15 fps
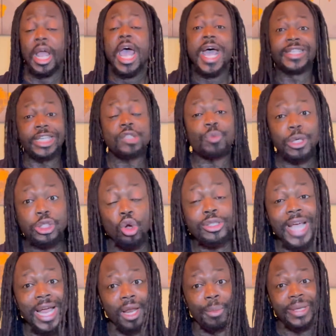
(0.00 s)
Is this what you
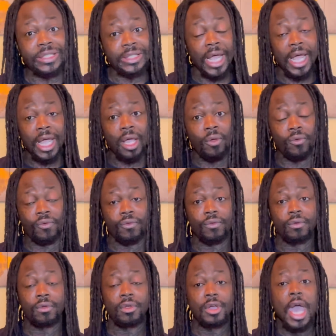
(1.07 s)
telling me, Steve?
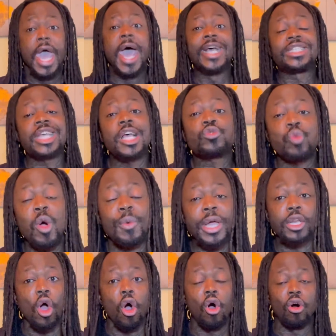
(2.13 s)
Is this what we
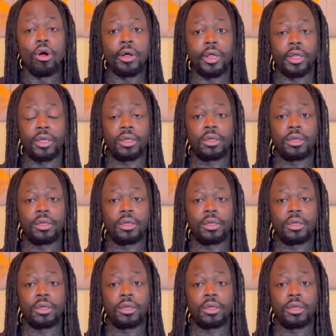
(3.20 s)
doing?